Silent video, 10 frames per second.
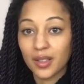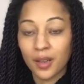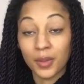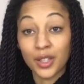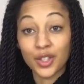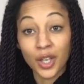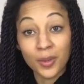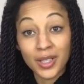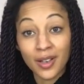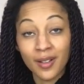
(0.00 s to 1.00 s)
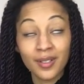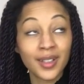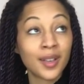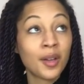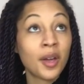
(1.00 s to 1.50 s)
I'm going to show it on
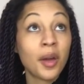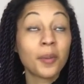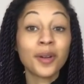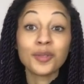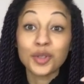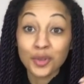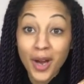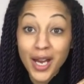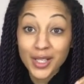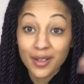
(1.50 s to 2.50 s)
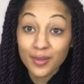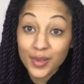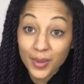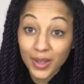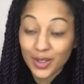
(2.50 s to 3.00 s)
going to try it on
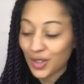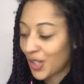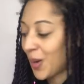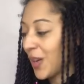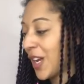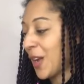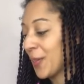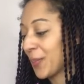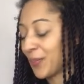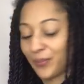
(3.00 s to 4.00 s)
so I can show you